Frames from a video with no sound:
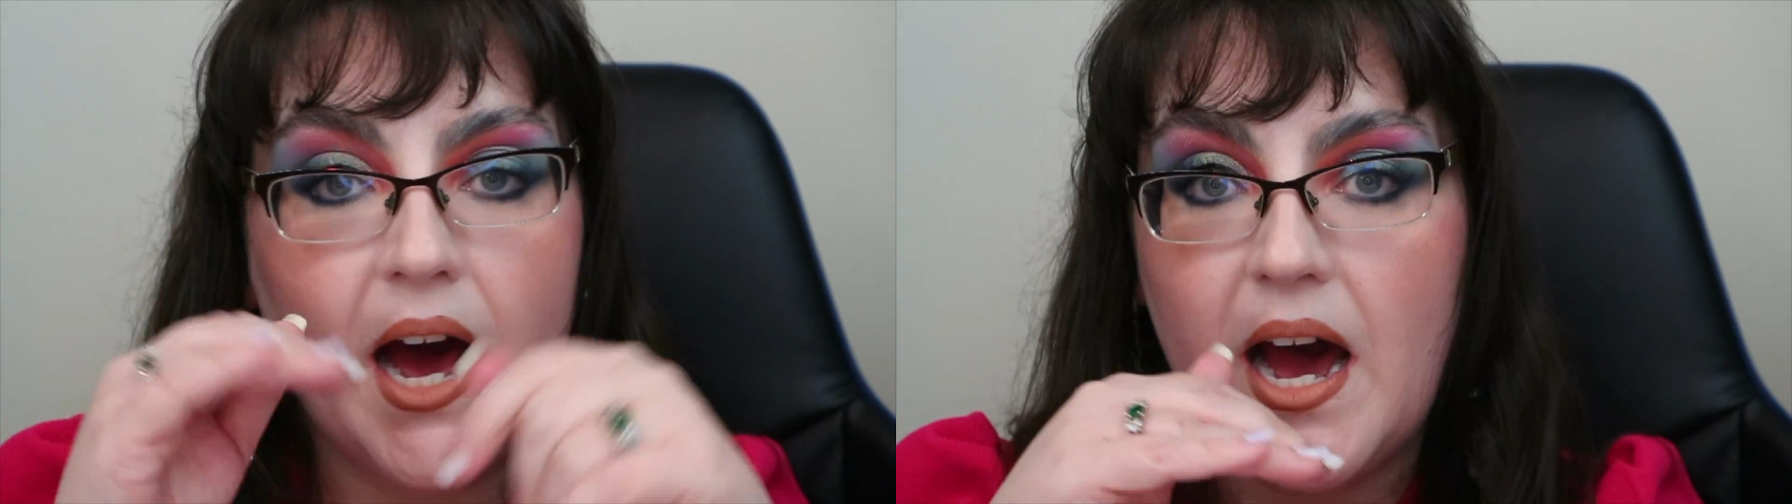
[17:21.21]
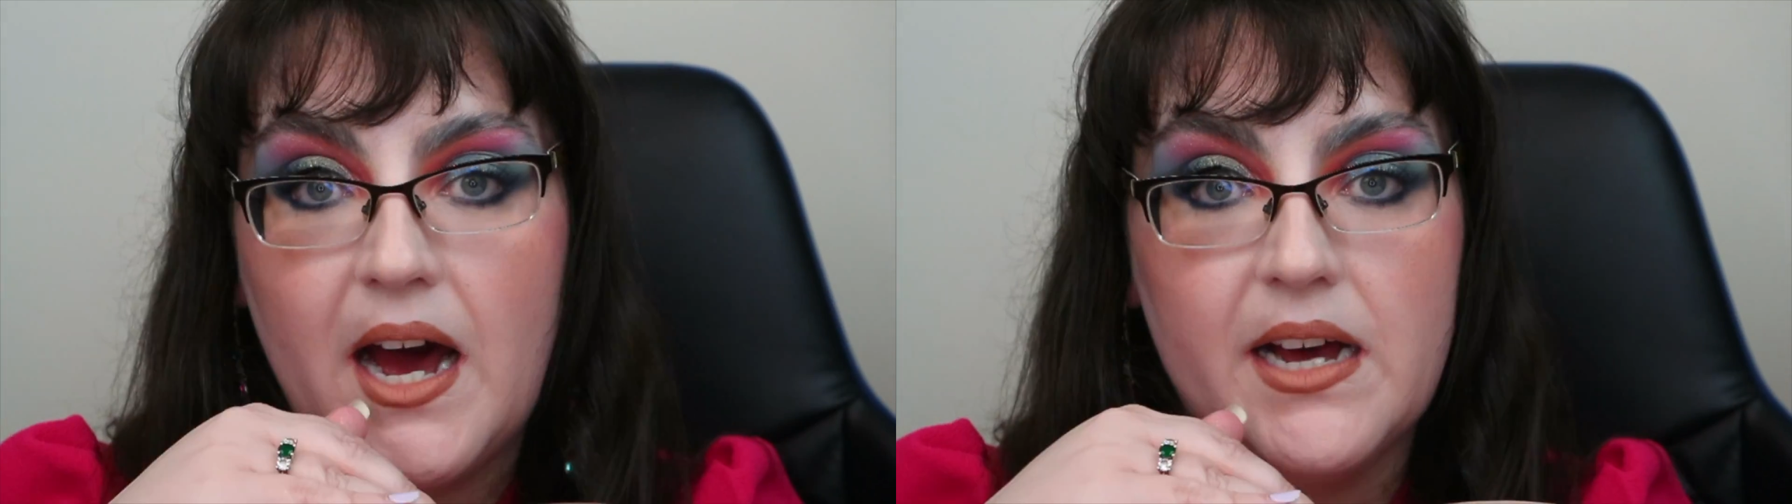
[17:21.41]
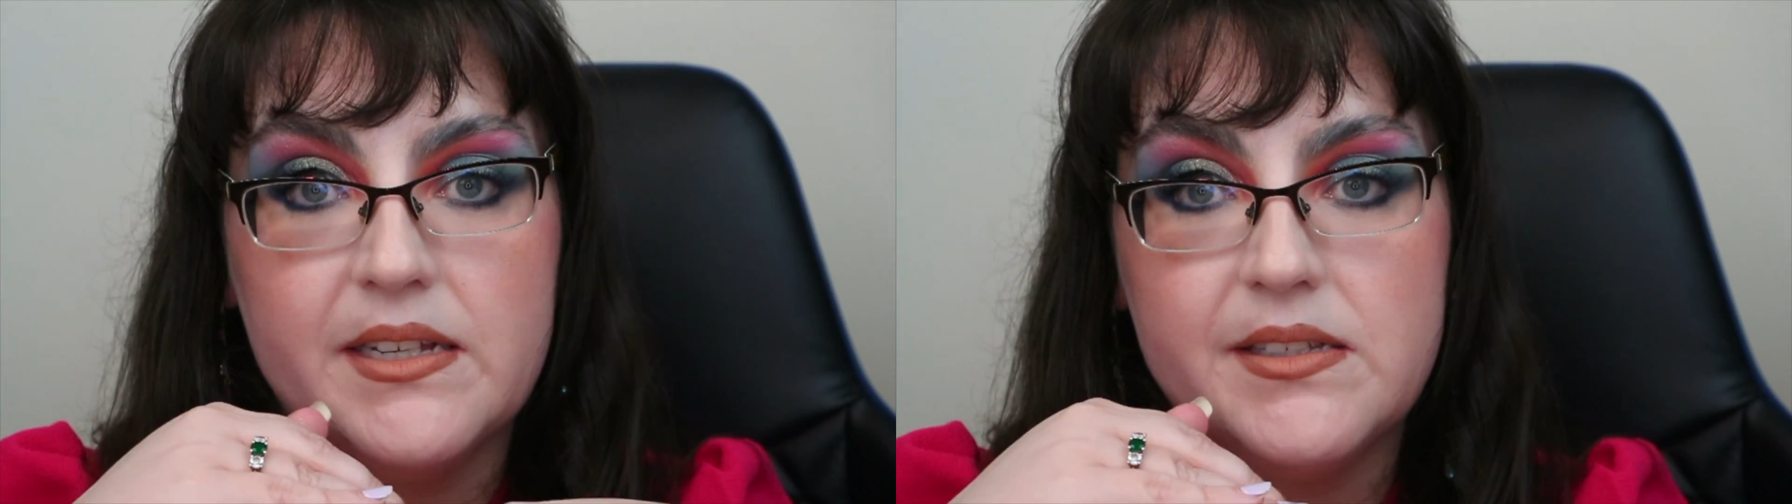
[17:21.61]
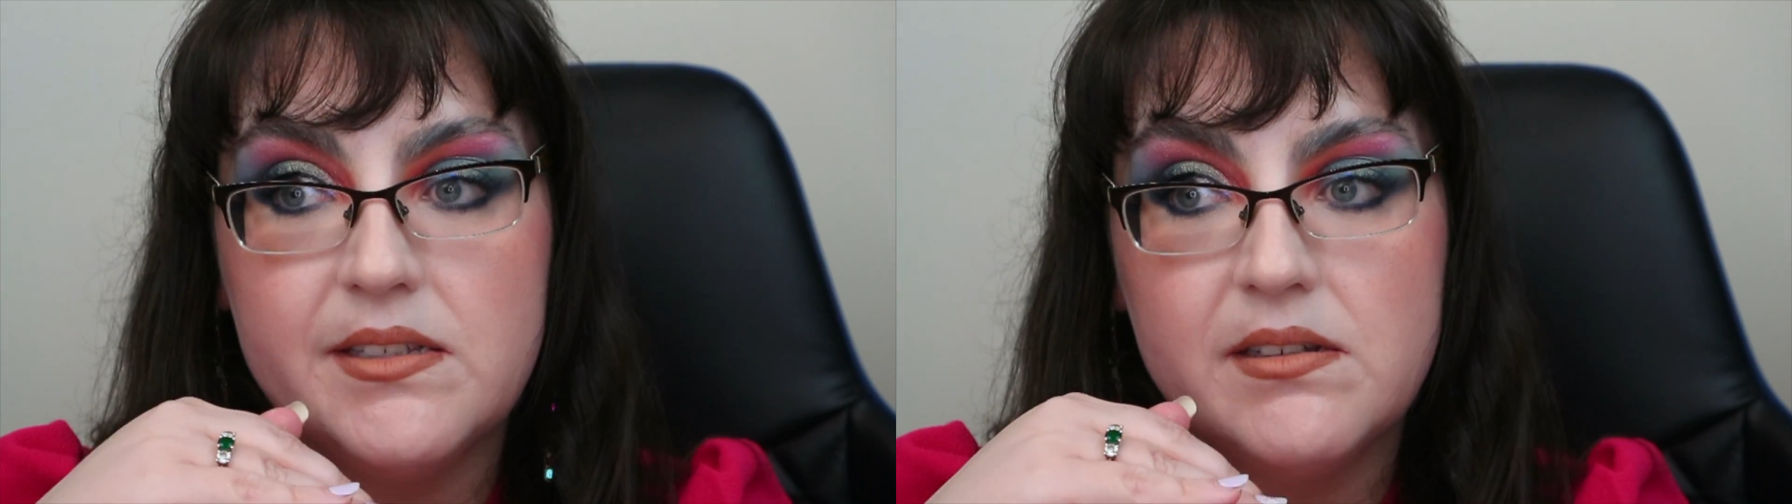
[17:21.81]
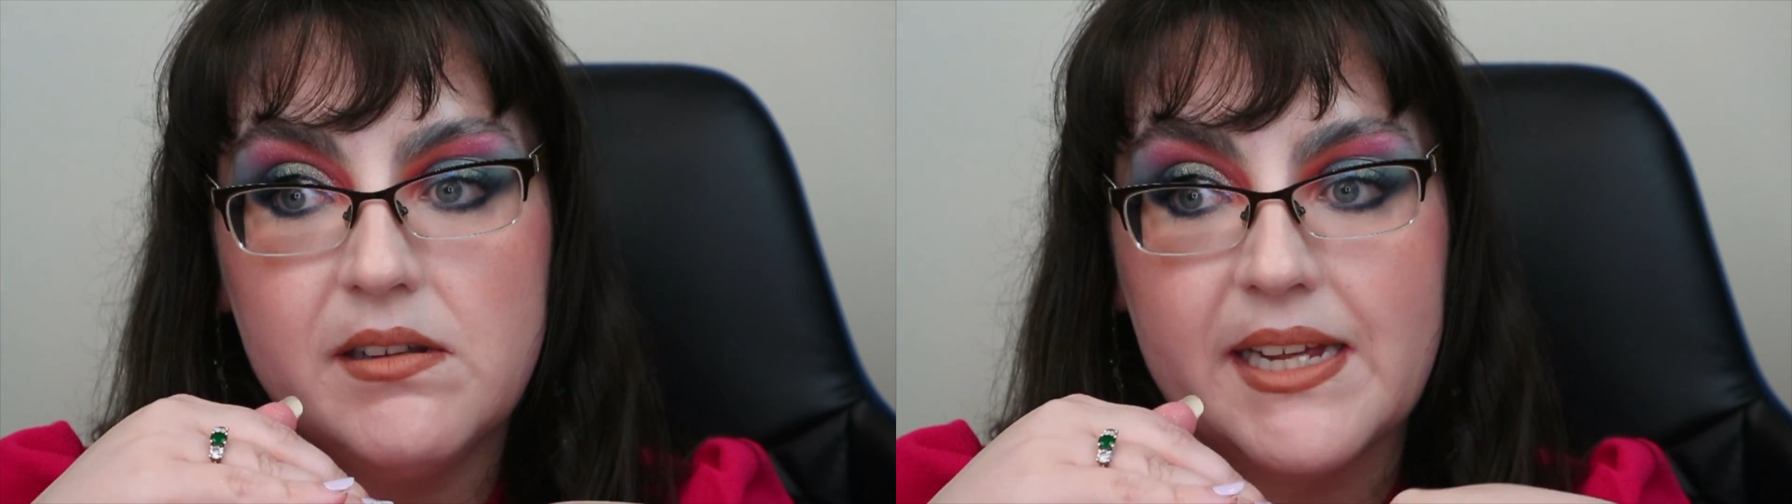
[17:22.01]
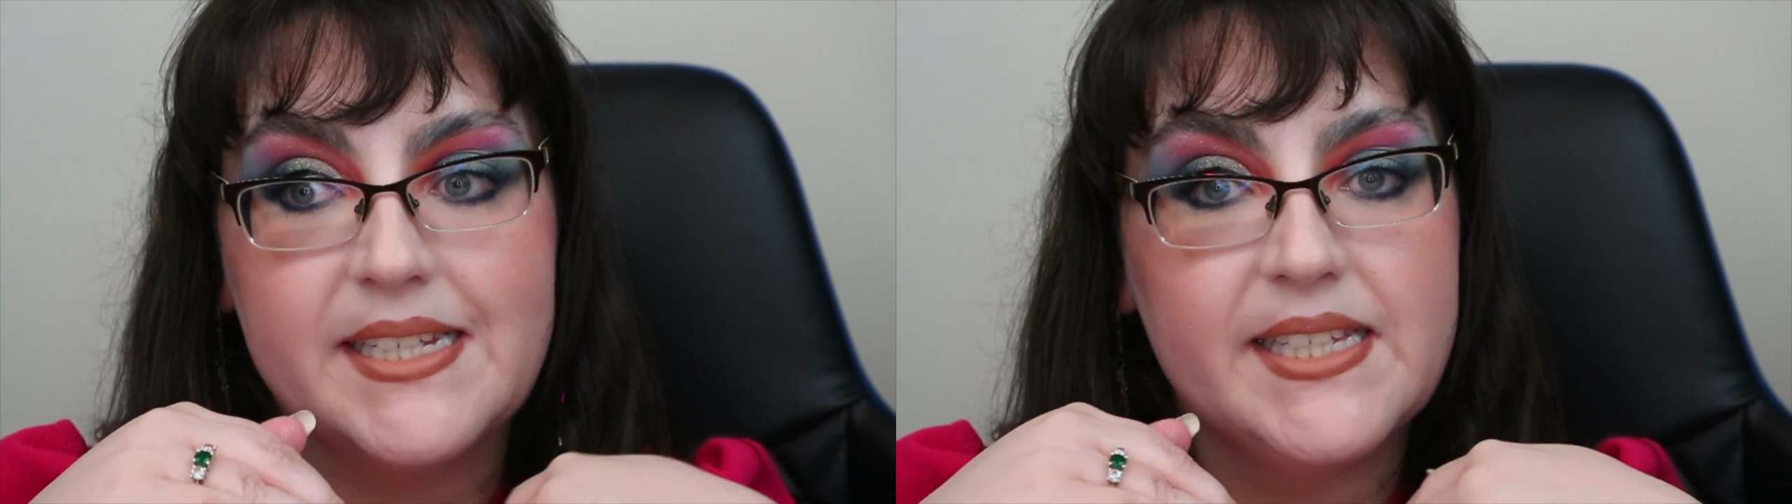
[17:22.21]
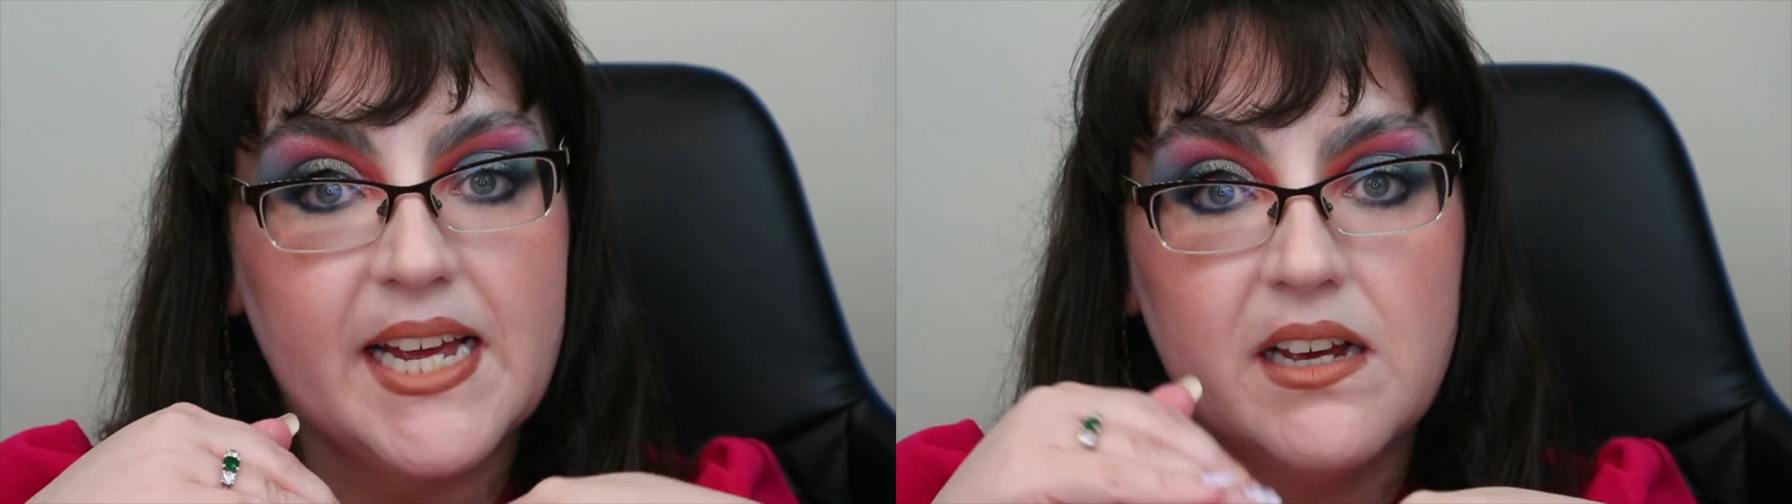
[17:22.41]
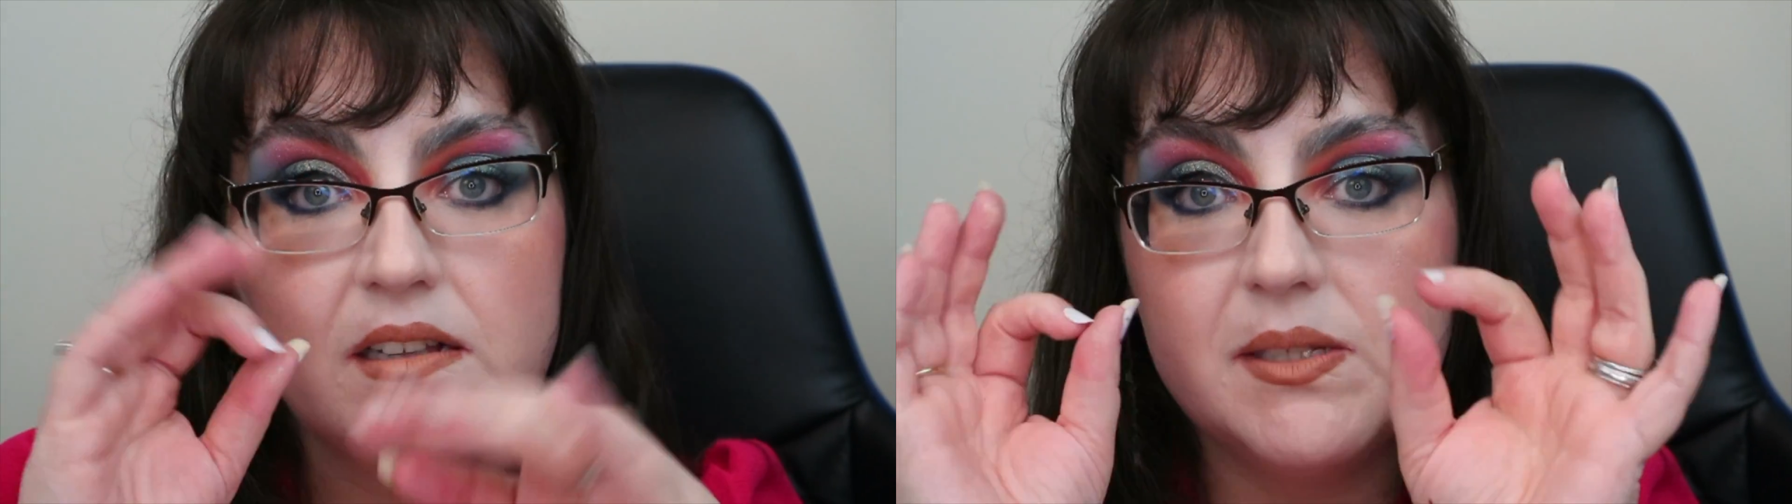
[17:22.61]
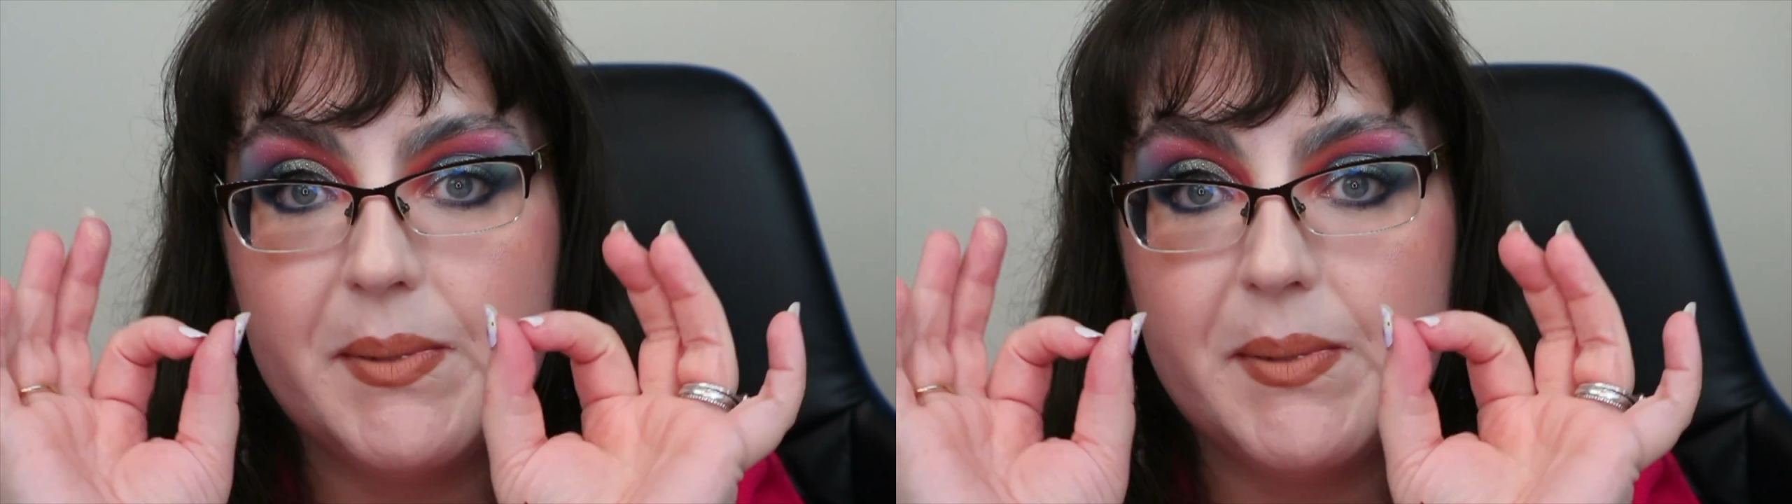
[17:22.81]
as like singles,